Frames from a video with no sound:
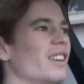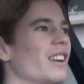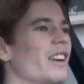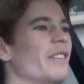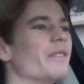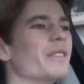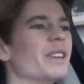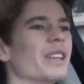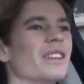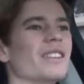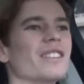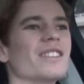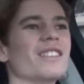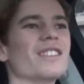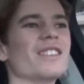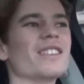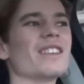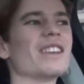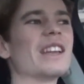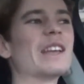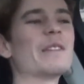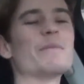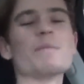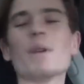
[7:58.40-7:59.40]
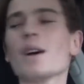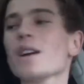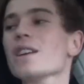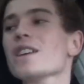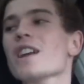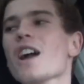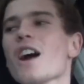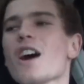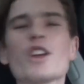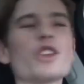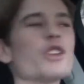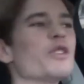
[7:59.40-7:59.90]
I mean, in my
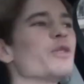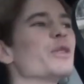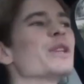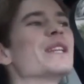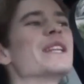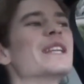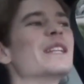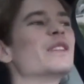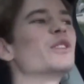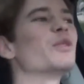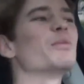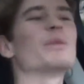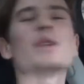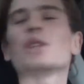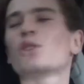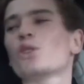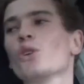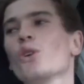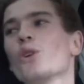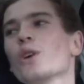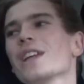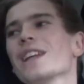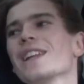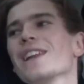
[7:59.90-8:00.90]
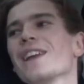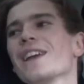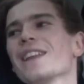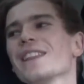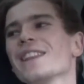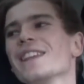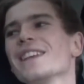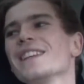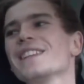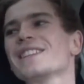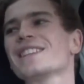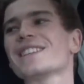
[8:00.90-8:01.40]
car, you would need to be talking
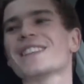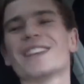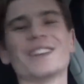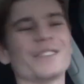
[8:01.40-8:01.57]
like this.